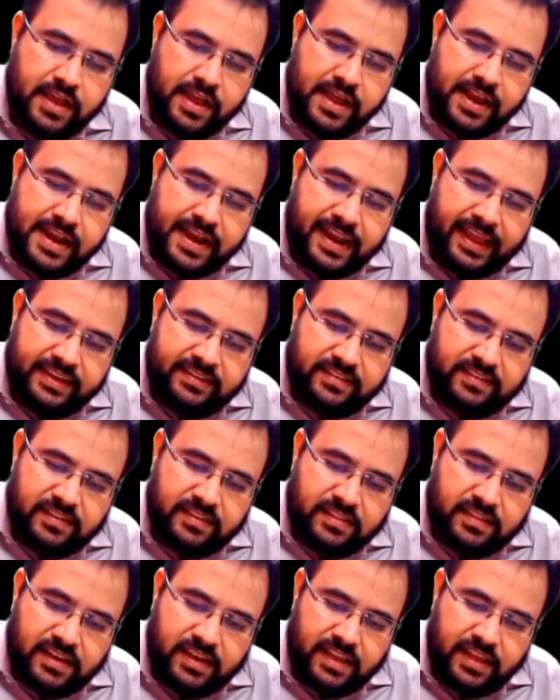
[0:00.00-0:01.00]
next
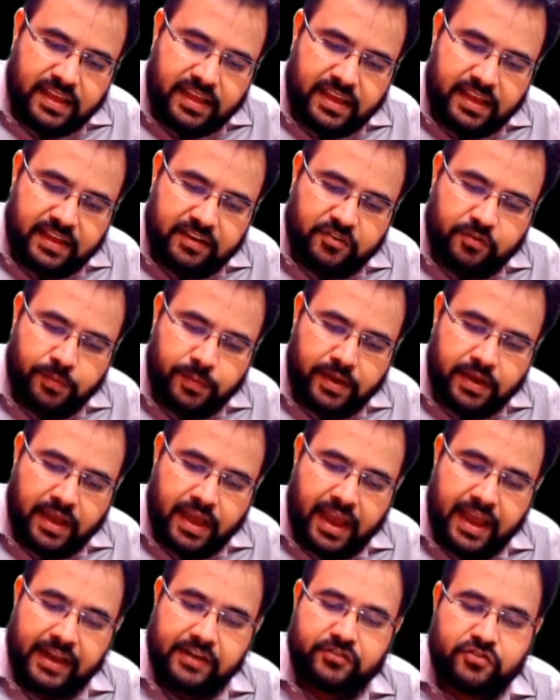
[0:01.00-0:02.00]
3 years may
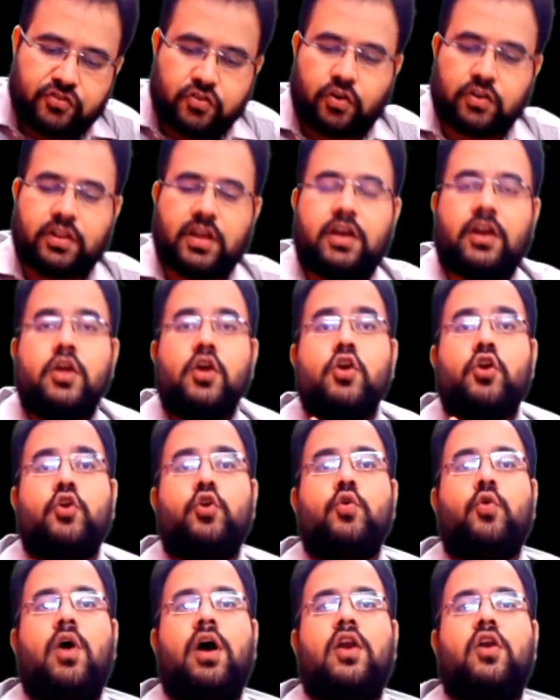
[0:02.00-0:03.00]
ensure that
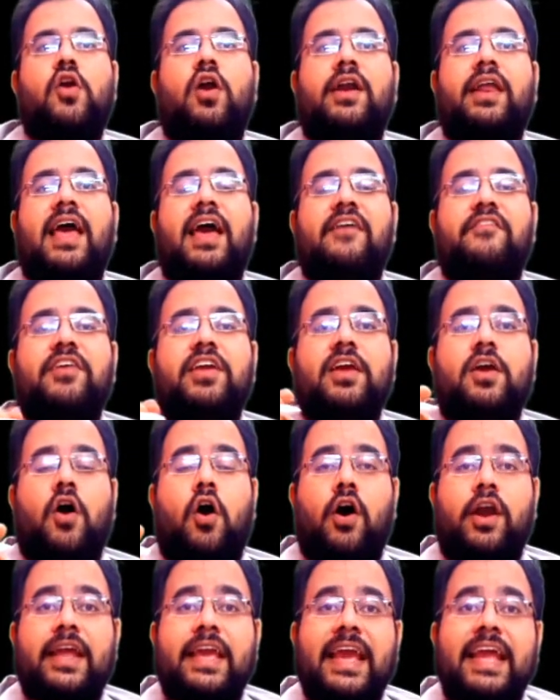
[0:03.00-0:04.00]
you are not having
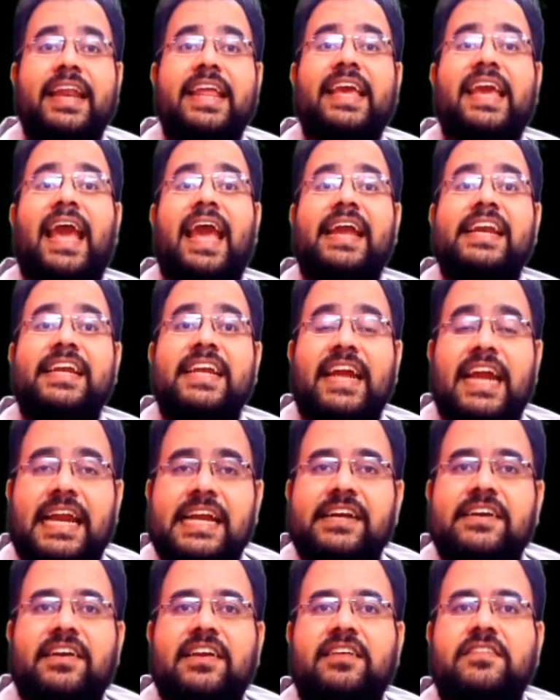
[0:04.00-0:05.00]
or gaining any
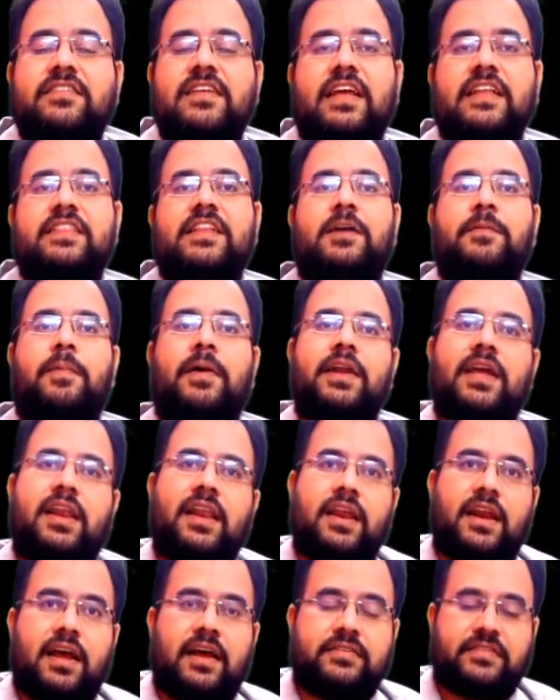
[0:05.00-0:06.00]
interest in that
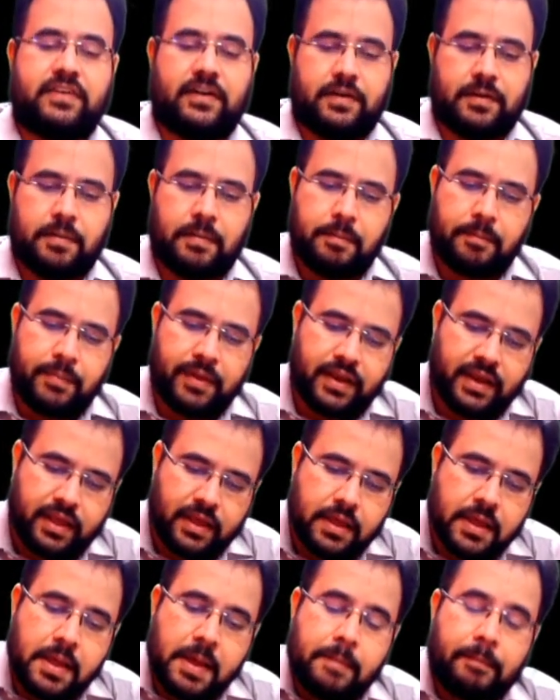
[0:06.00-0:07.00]
particular asset. Meaning
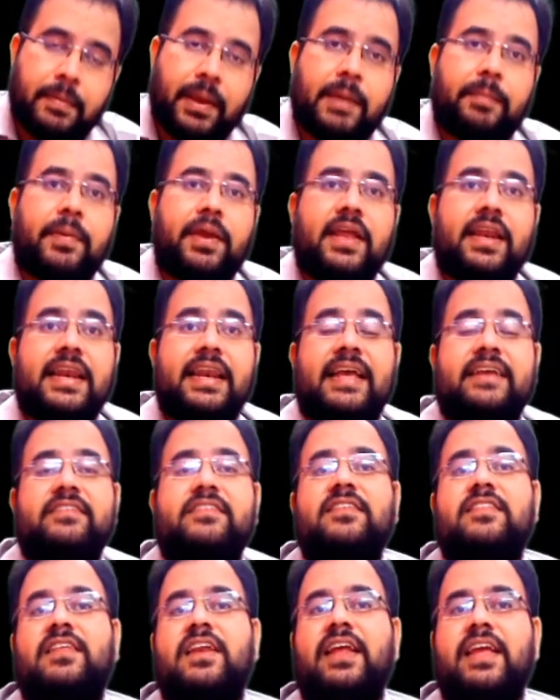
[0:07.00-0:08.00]
maybe next
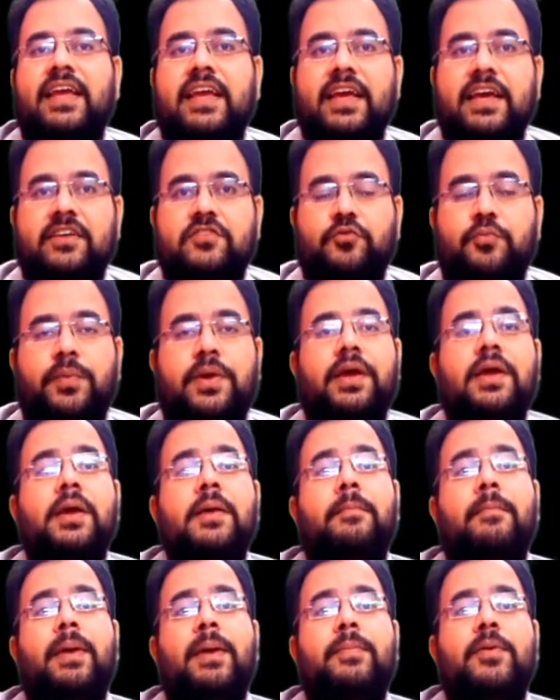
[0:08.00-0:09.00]
3 years
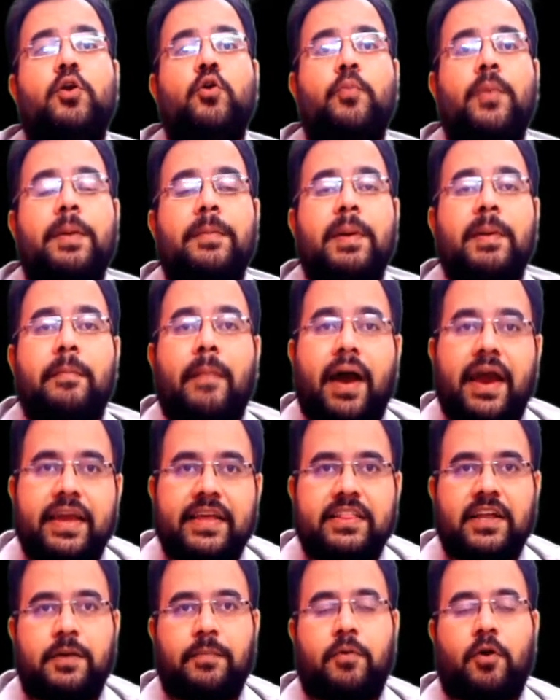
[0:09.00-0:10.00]
maybe you may be buying
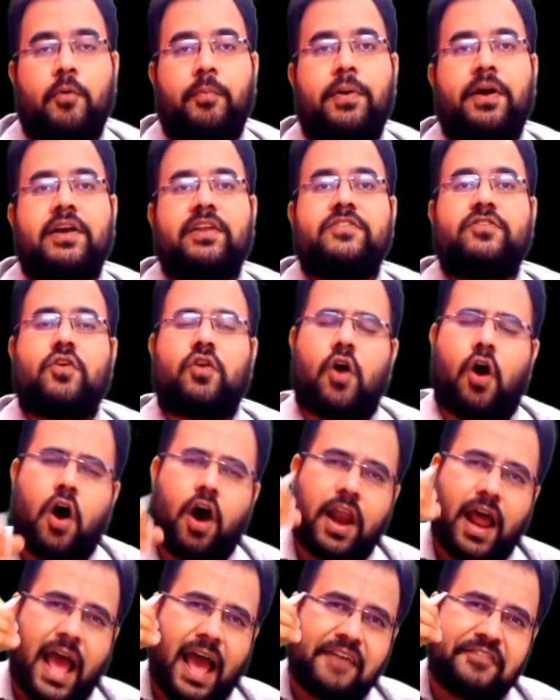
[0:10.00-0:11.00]
that property, sir, or
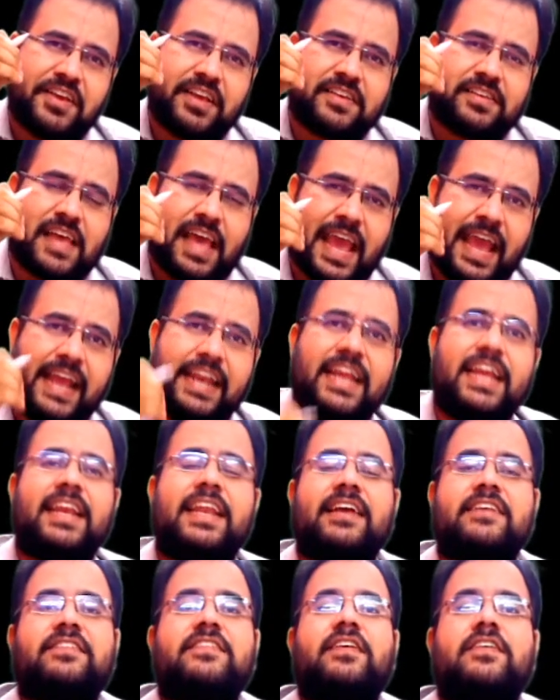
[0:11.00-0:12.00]
having any
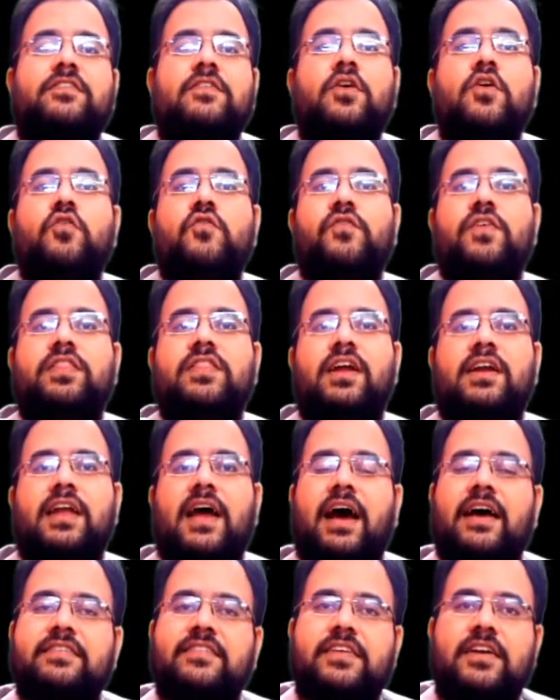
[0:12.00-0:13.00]
nexus with that
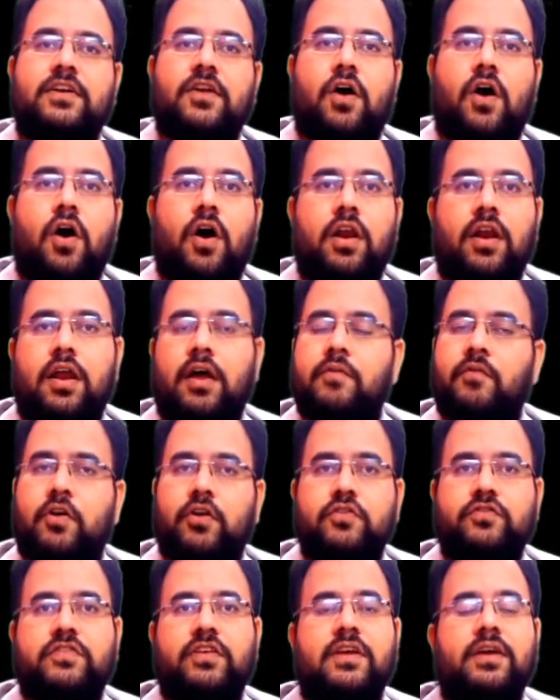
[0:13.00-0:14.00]
asset or what you
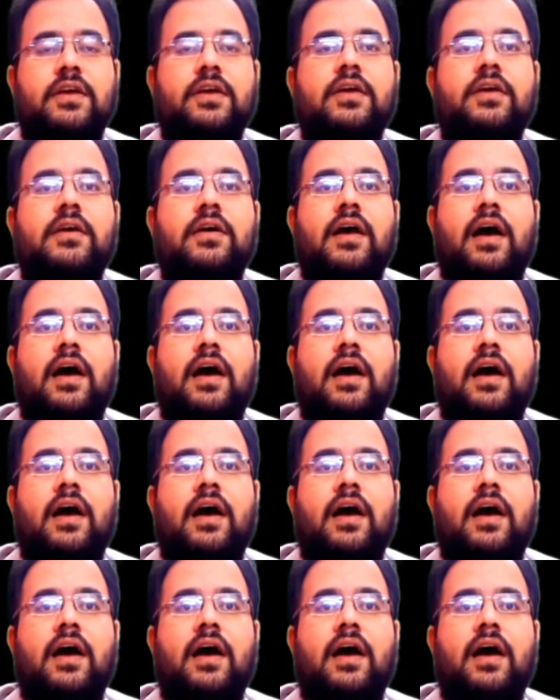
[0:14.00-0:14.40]
say